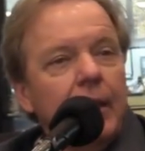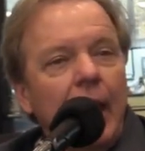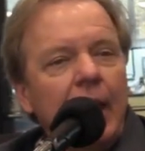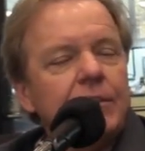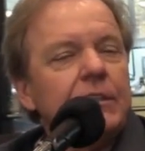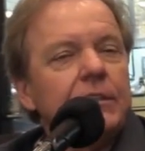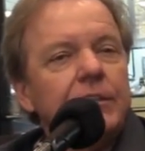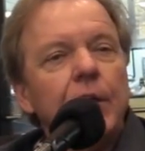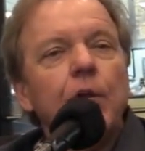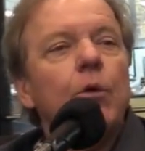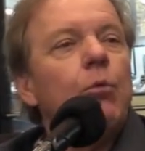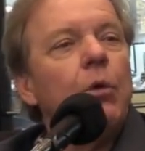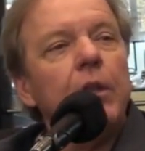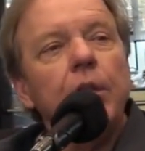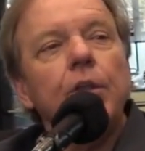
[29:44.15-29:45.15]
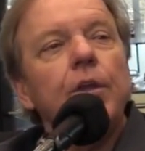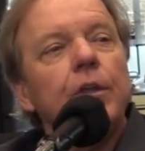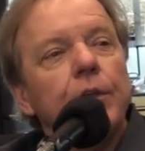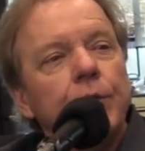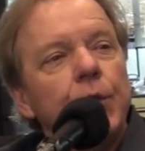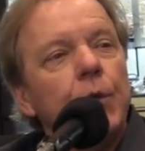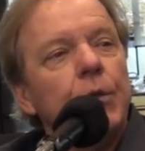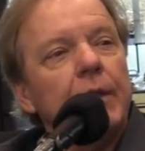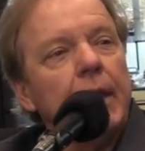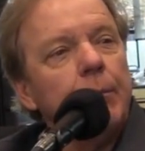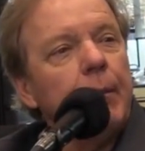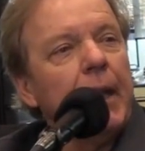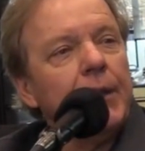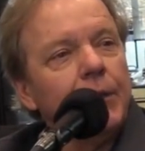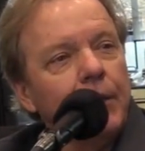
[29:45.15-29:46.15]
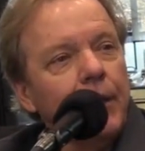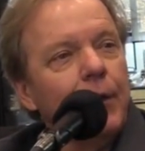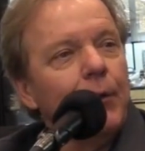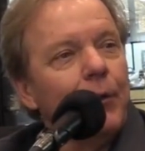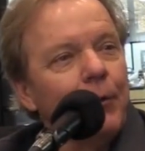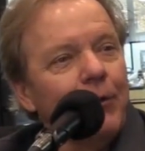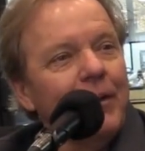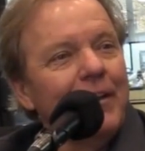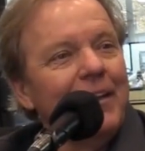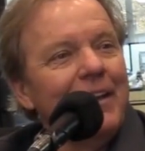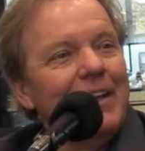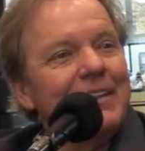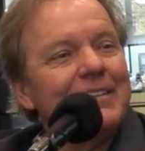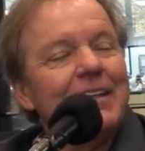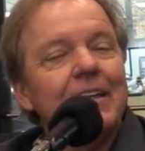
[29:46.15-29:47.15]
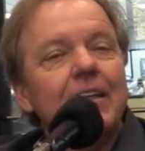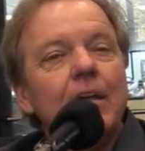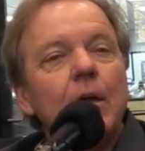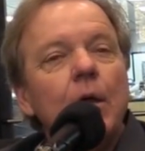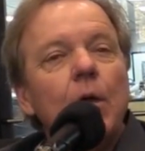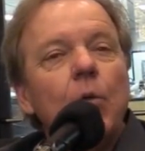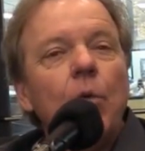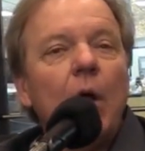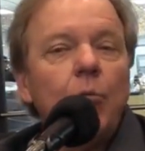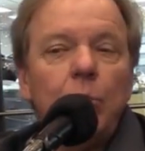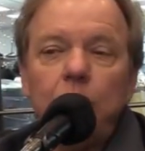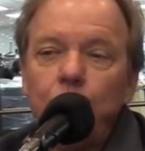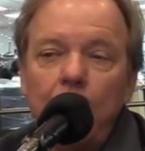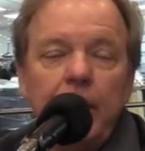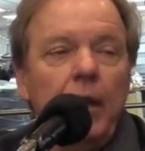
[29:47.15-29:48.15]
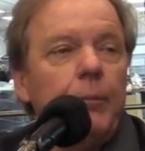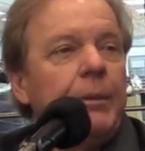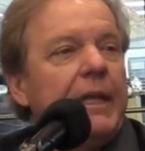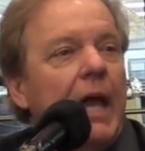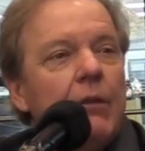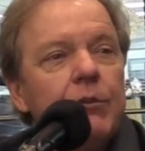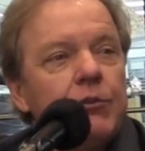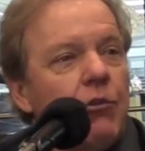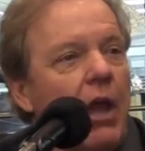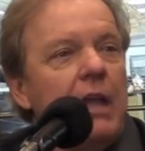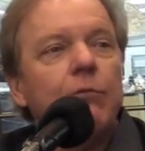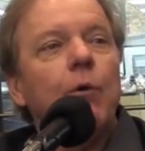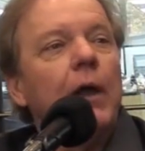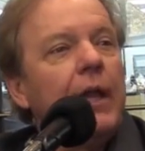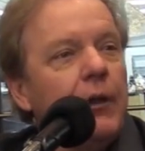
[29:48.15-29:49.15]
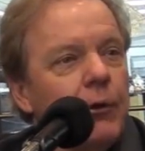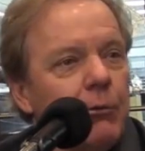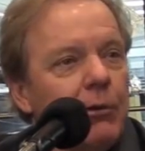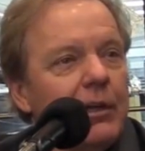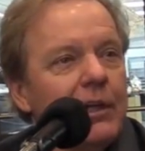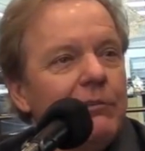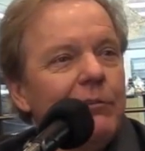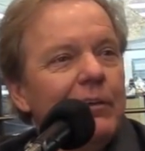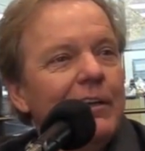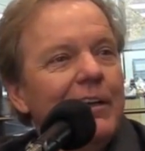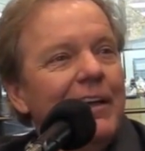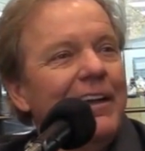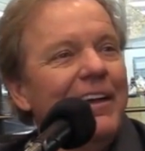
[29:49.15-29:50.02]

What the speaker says: I said, Daryl, what are you going to do with that Bandolero? He said, we'll run it up and down the driveway or whatever.